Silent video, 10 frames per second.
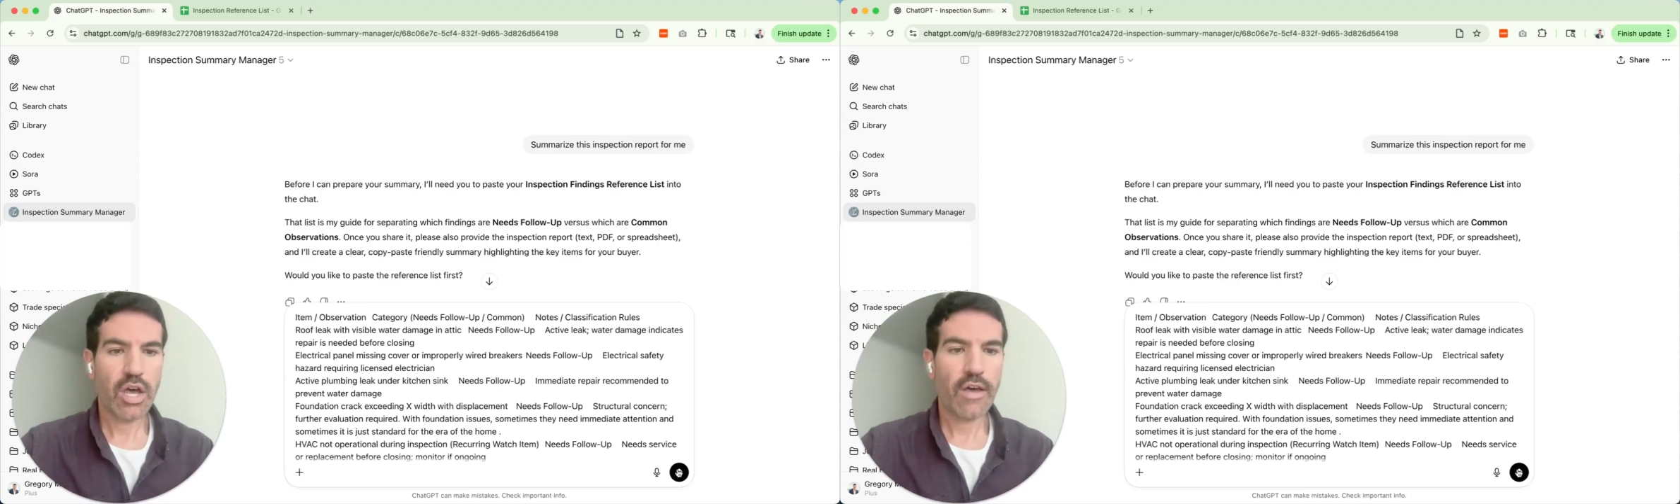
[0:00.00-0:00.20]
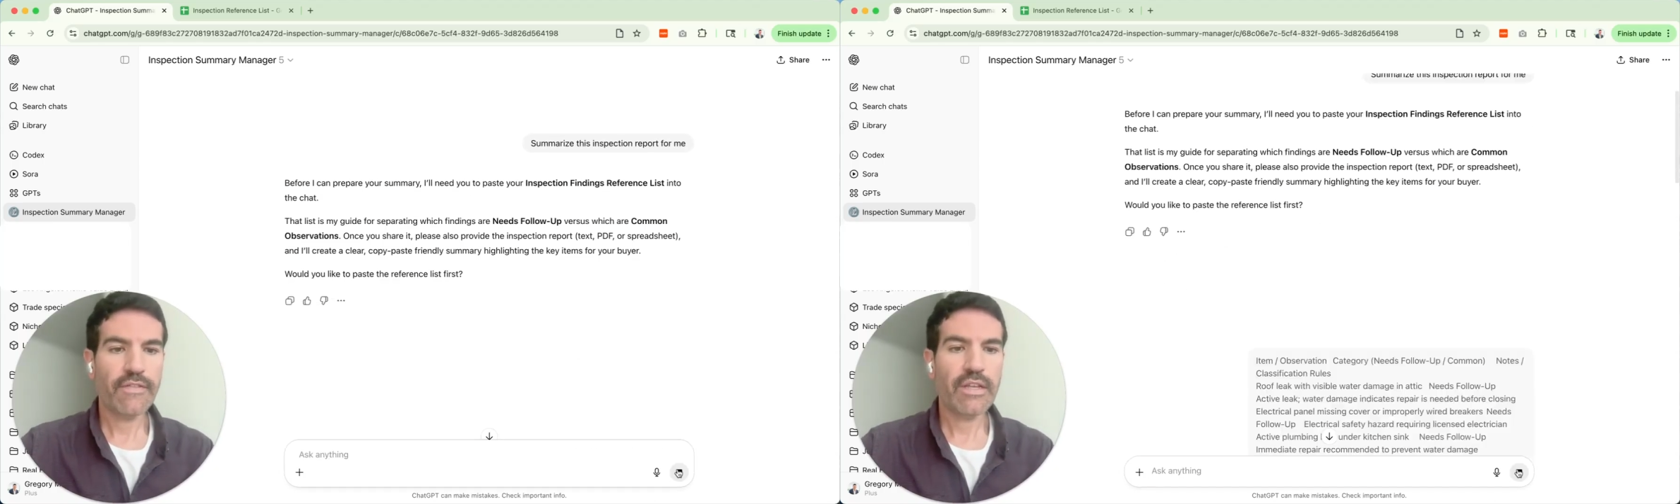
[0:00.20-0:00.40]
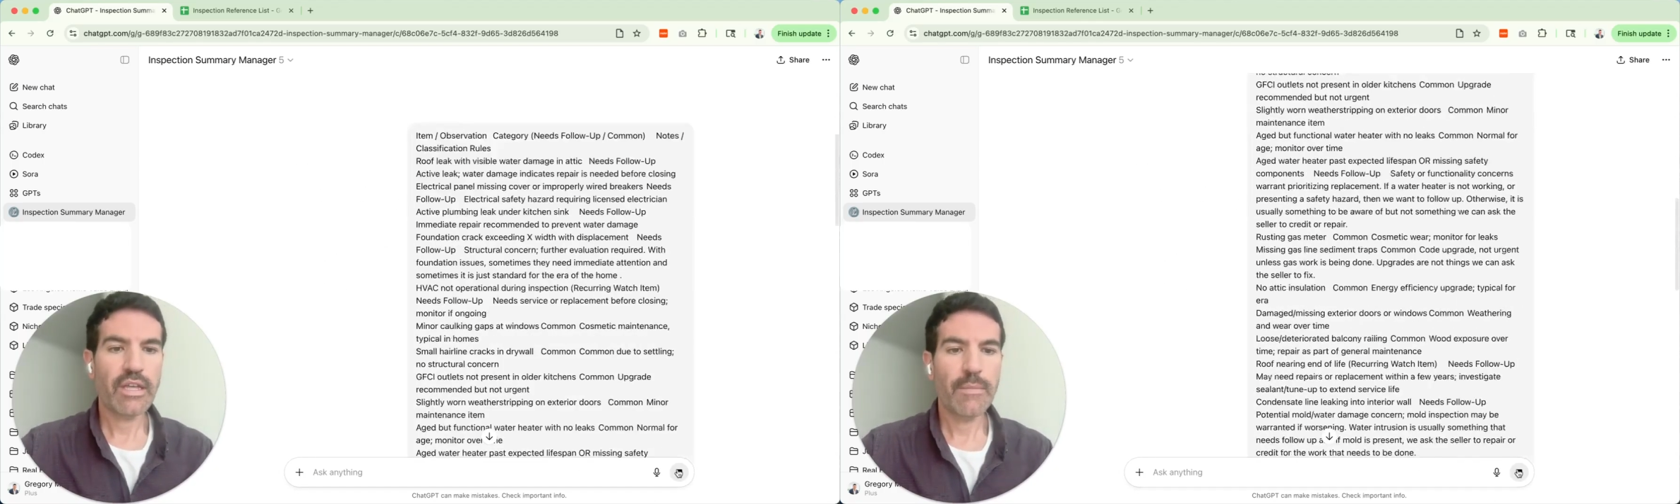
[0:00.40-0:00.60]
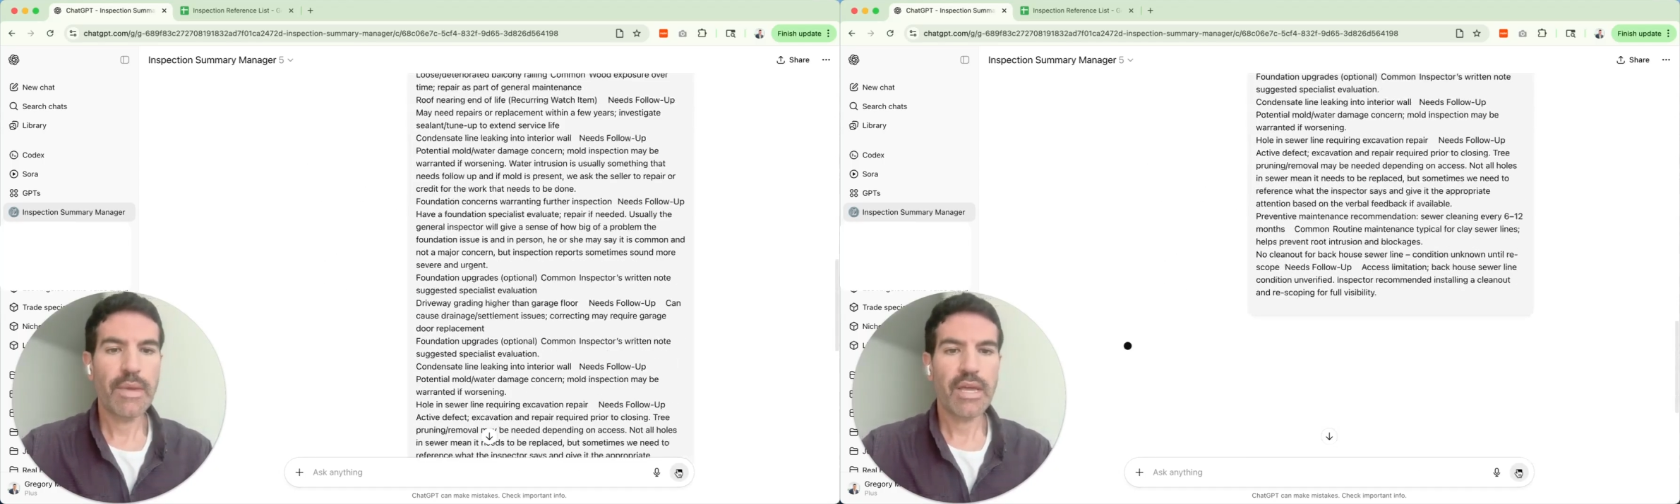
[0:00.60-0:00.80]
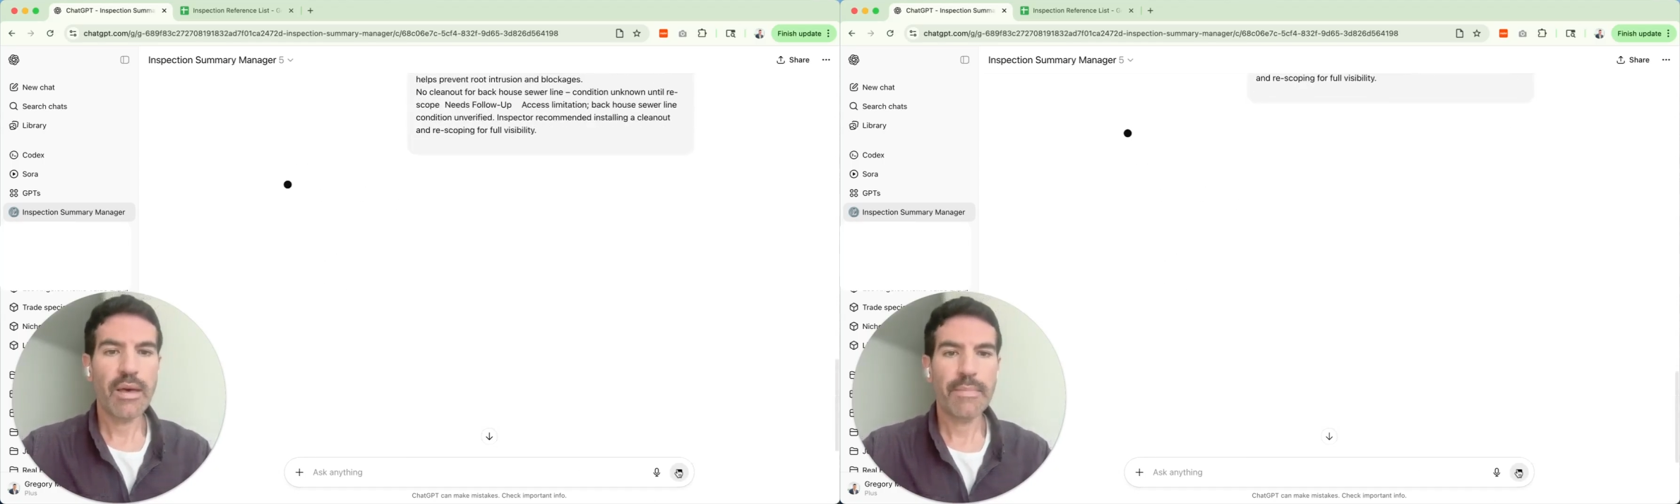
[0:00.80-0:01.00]
often
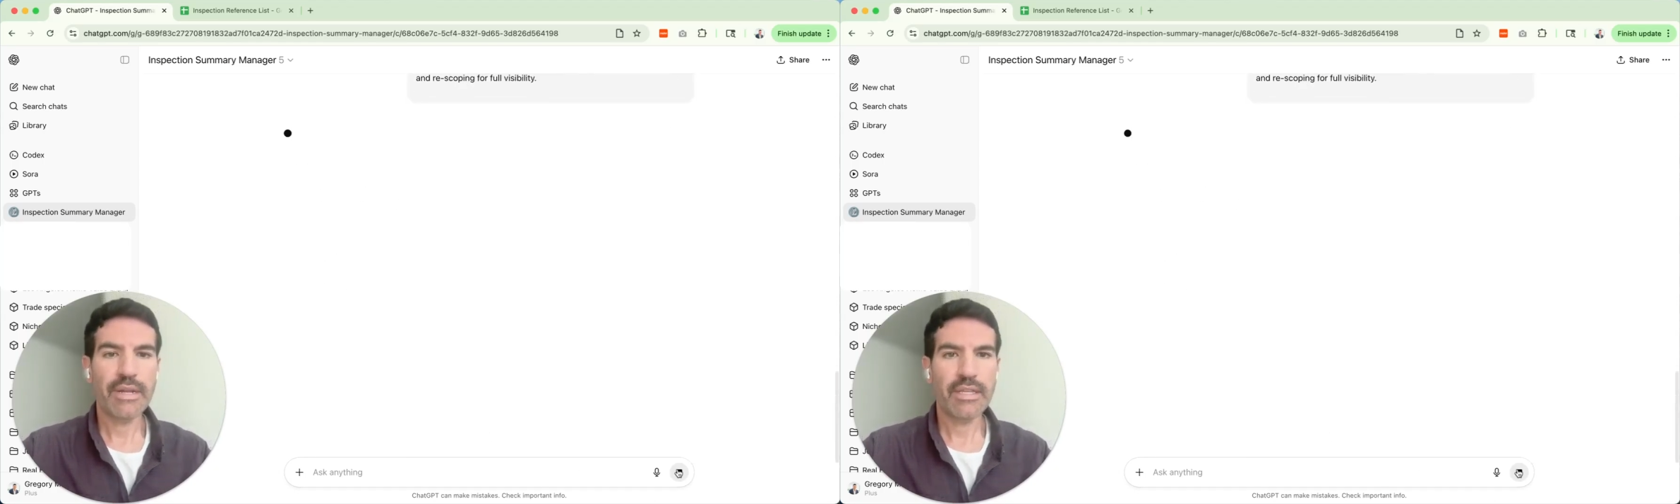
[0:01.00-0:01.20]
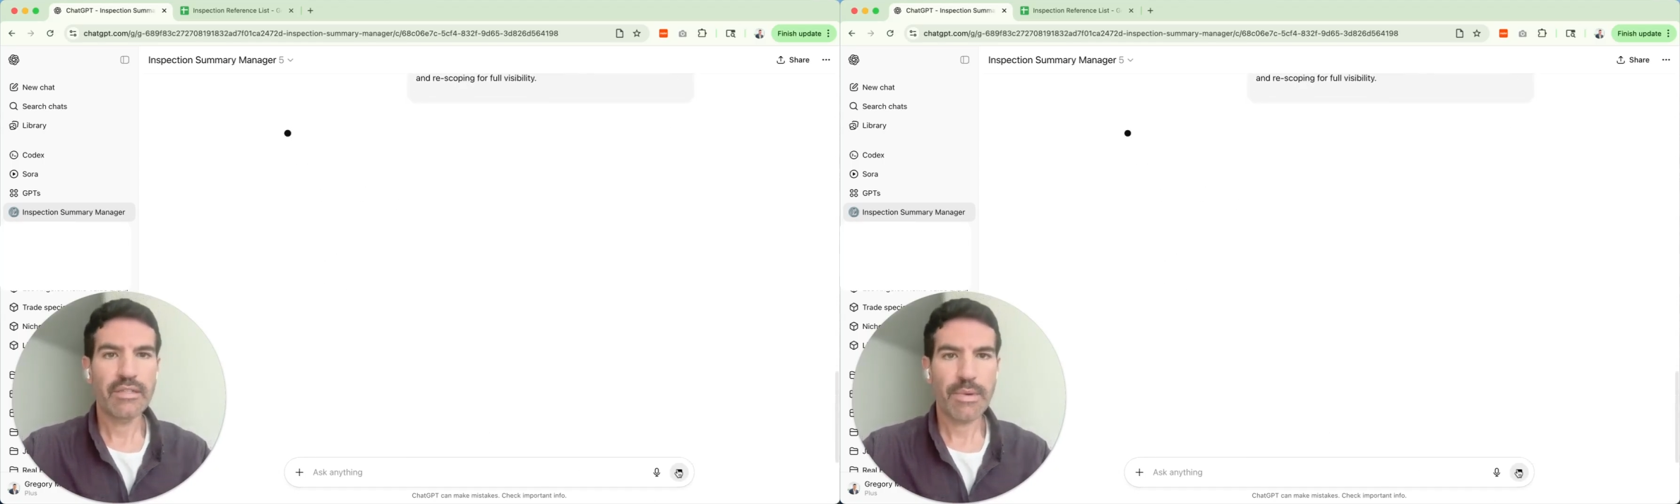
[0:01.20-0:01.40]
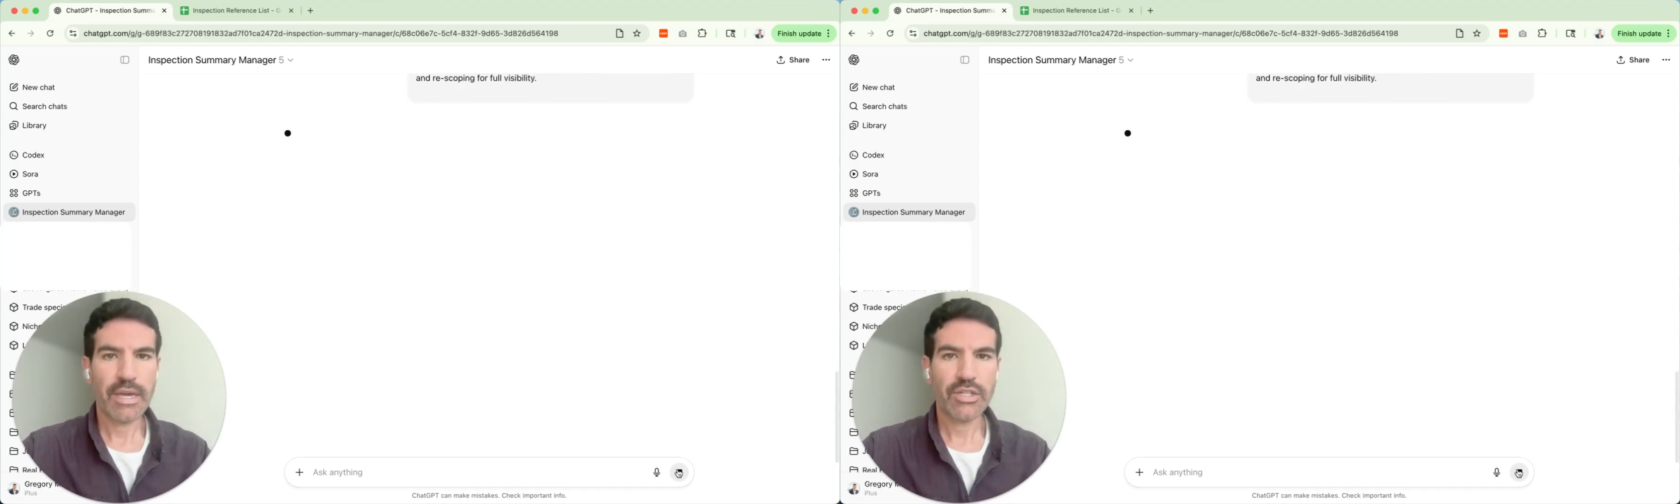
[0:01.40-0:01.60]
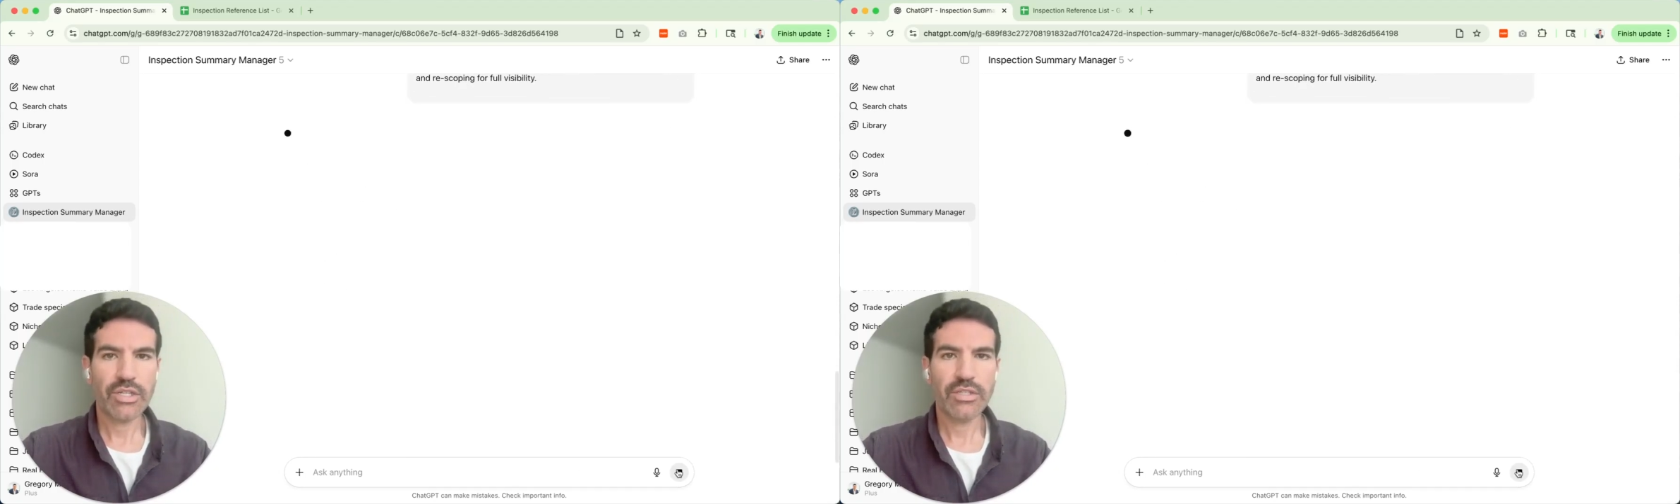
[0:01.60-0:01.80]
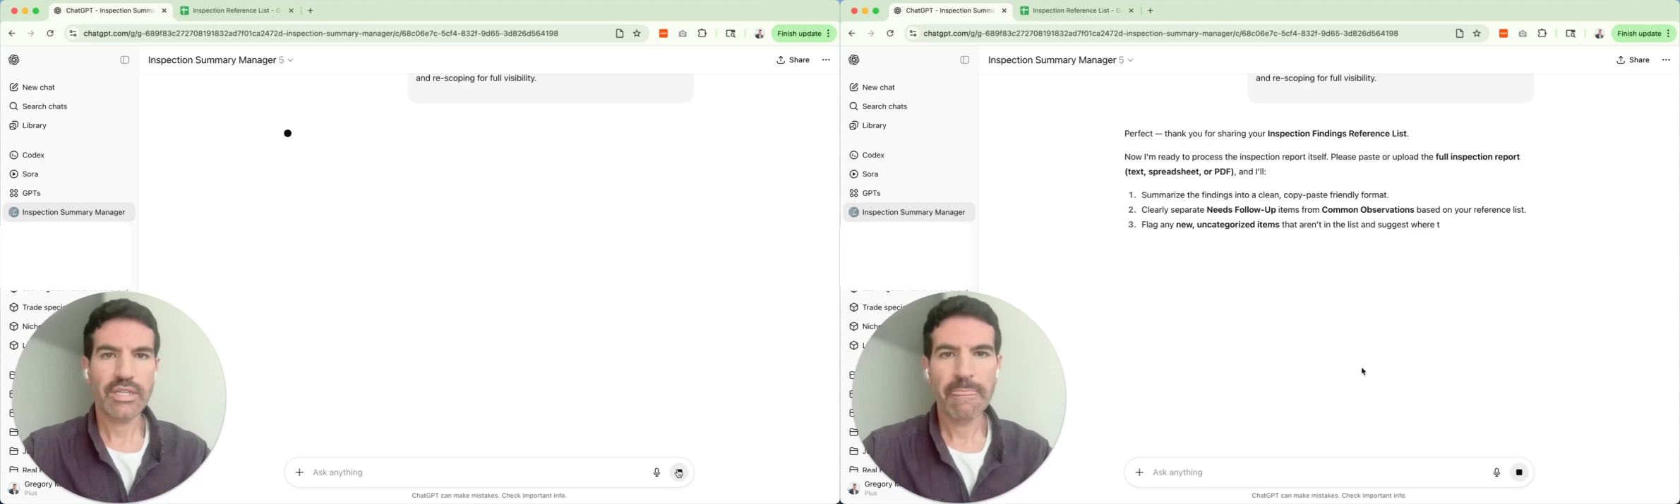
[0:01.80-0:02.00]
coming up in
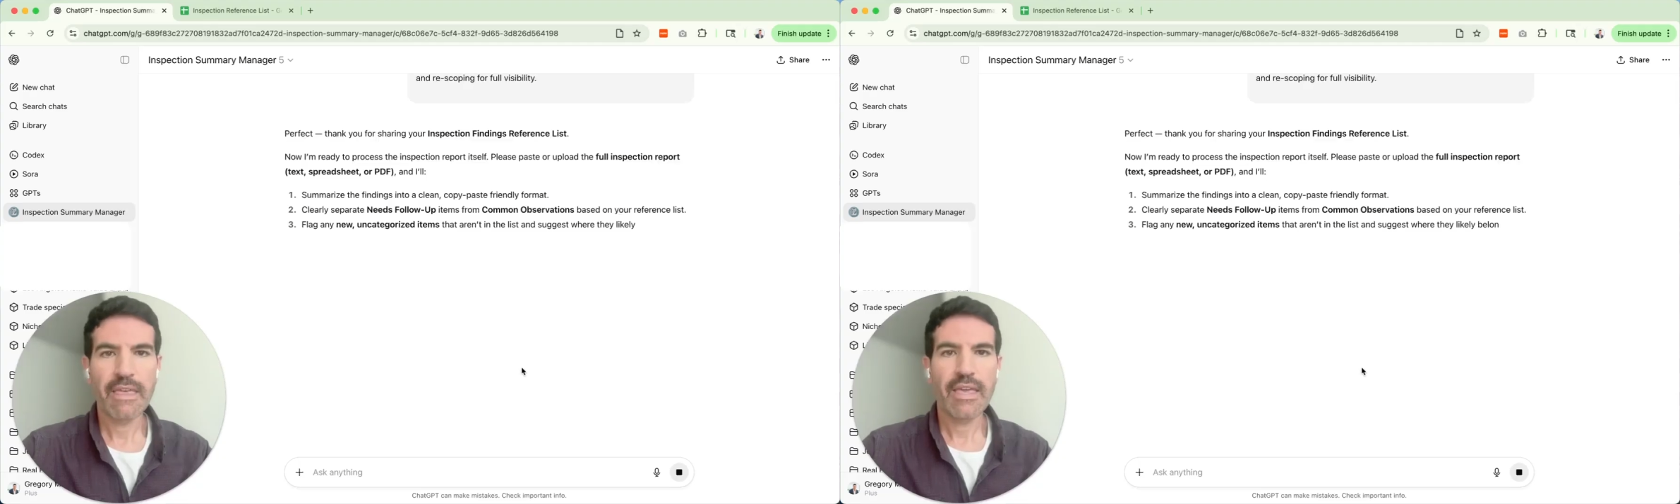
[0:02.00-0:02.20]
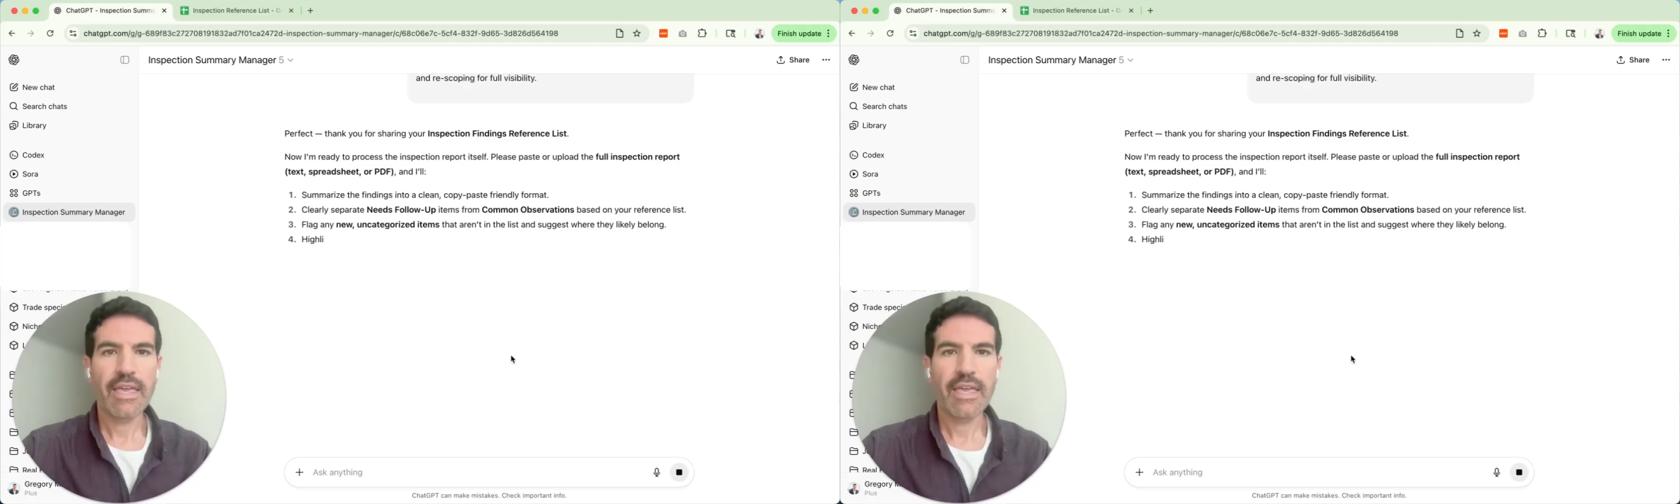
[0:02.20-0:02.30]
inspections.